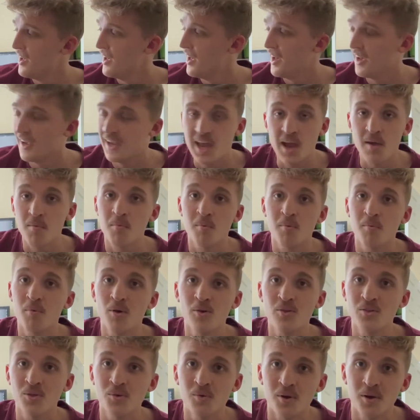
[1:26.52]
Can't remember
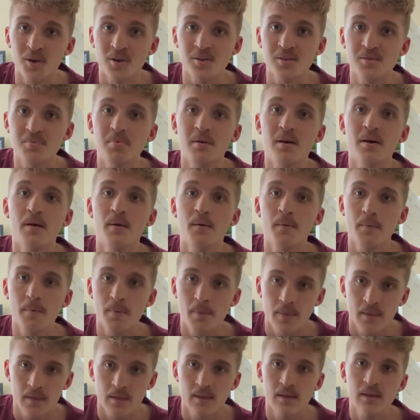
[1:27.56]
most of the words, but
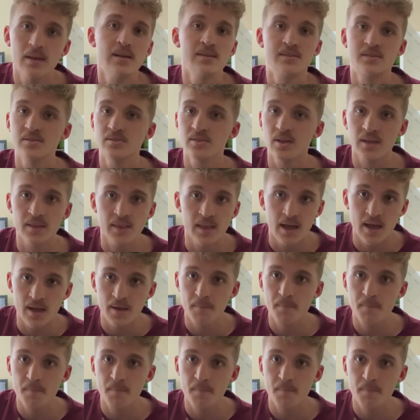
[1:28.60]
it's just like that.